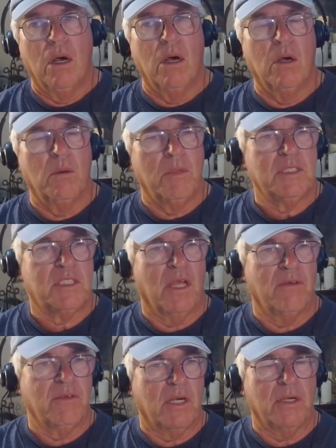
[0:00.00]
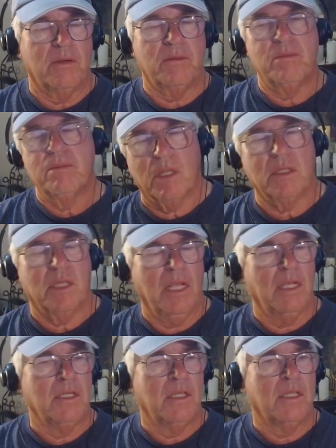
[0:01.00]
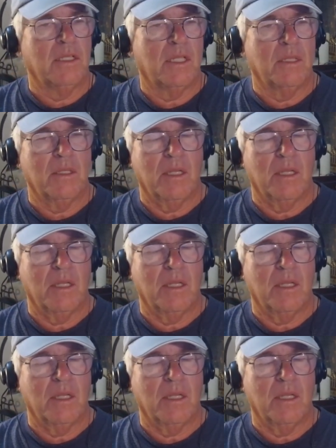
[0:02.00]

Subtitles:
Oh, my 7-iron. At the end of the